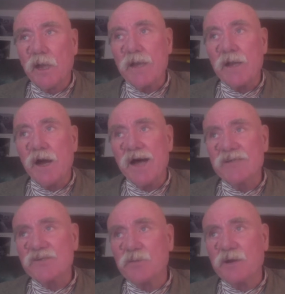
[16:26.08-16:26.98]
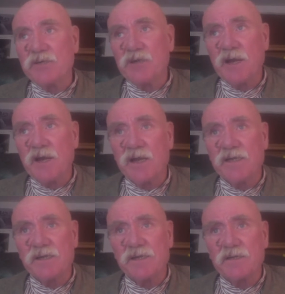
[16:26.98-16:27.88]
Azerbaijani
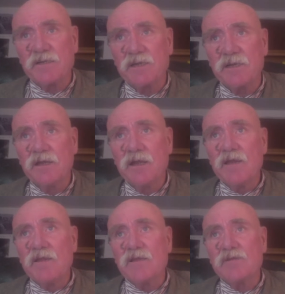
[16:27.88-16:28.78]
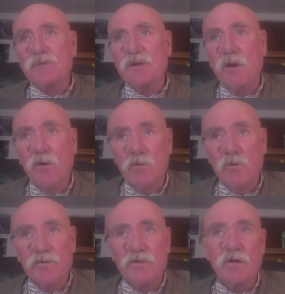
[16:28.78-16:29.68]
identity that has been
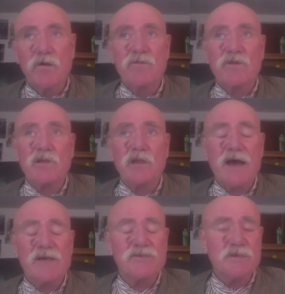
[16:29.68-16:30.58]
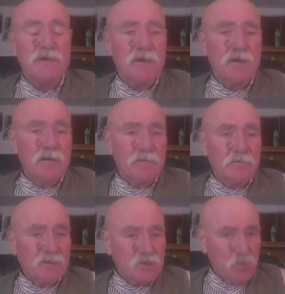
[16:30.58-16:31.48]
honed over the last
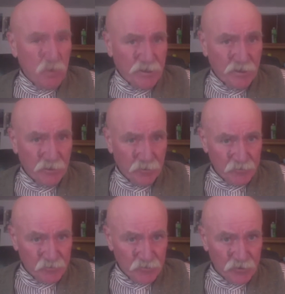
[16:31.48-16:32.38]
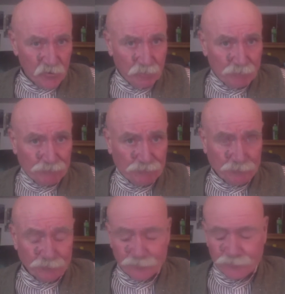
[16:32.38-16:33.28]
20 years or so.
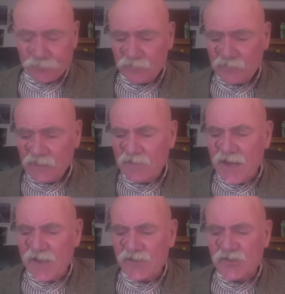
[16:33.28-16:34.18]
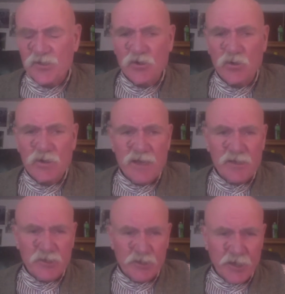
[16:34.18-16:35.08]
That has to do with
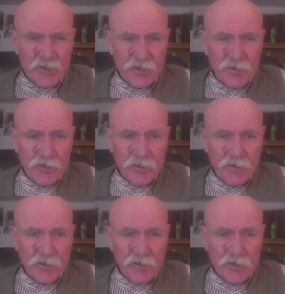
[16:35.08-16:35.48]
education.